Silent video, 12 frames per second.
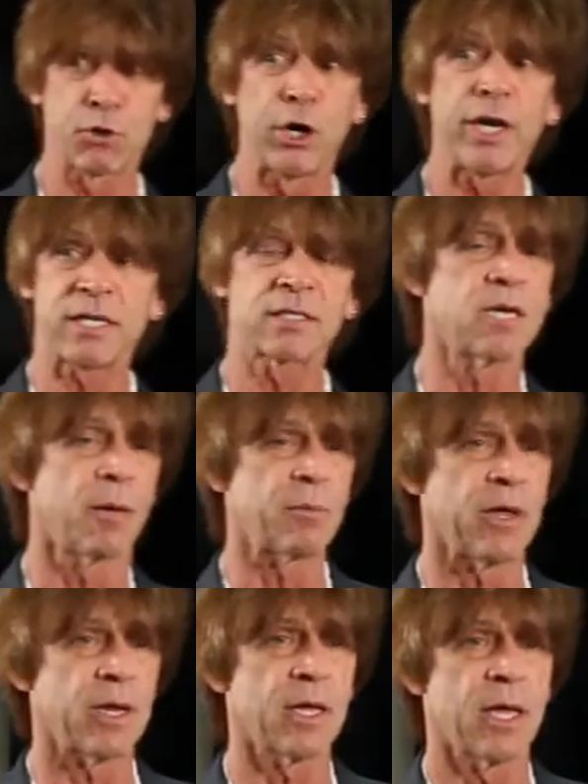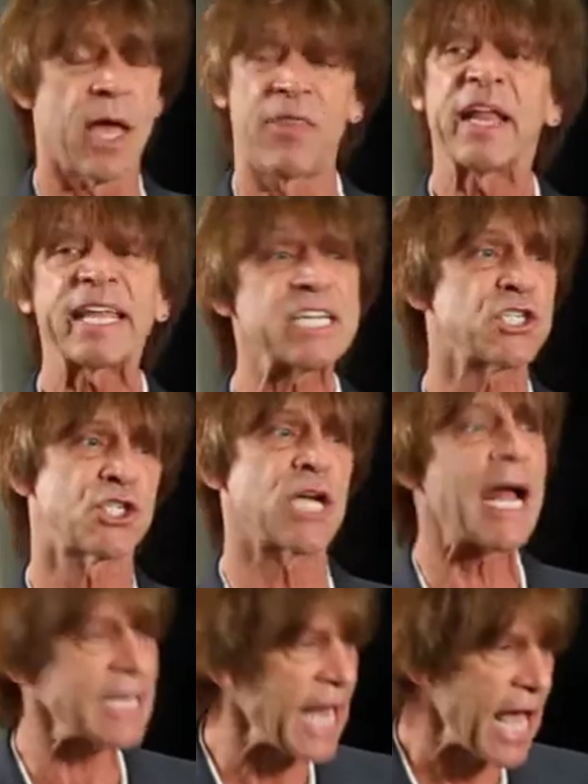good at something and then get
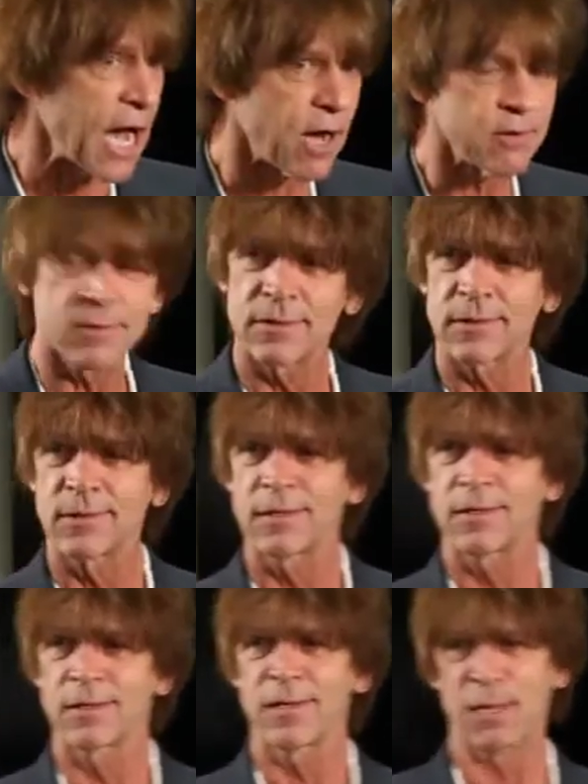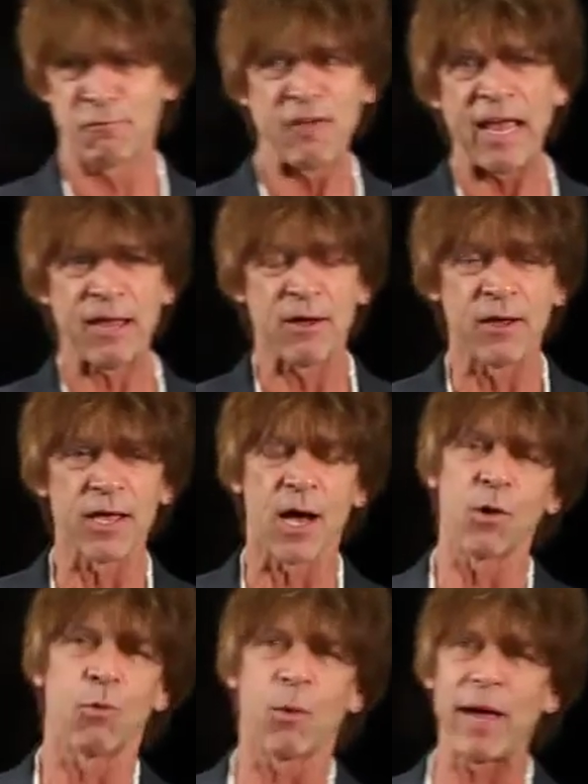shot down and fail and
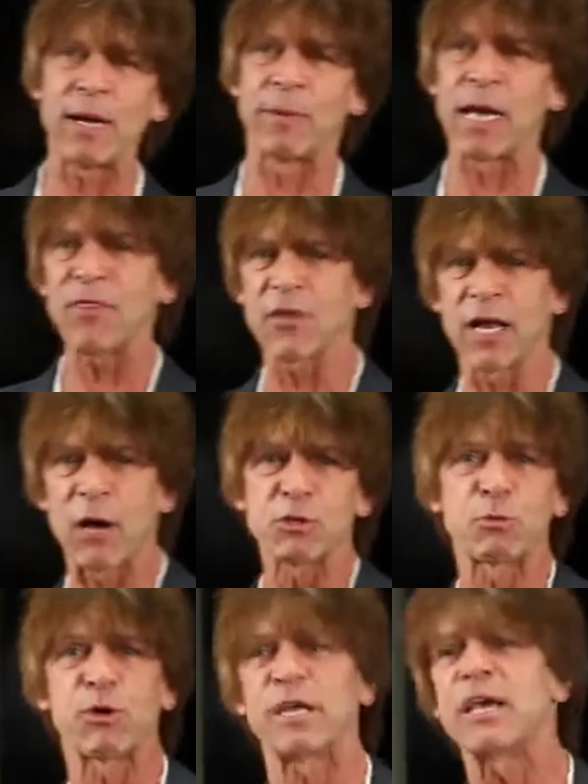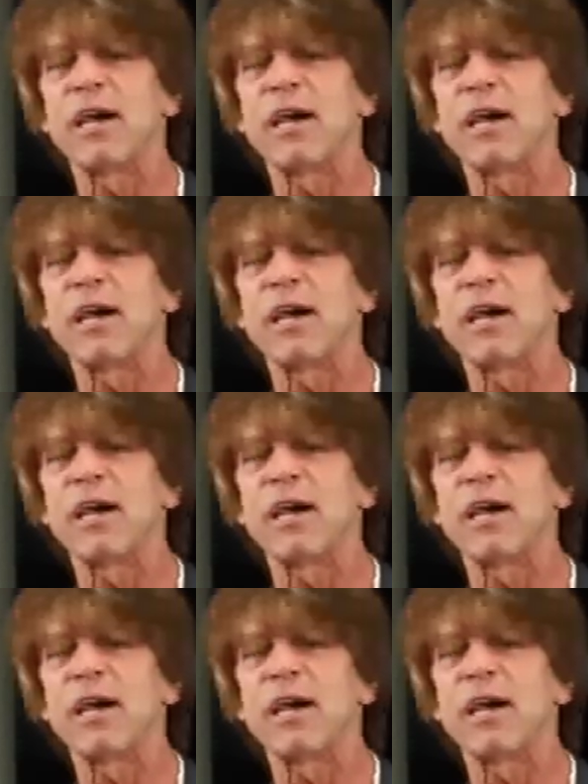go, well, wait a minute, I thought I was pretty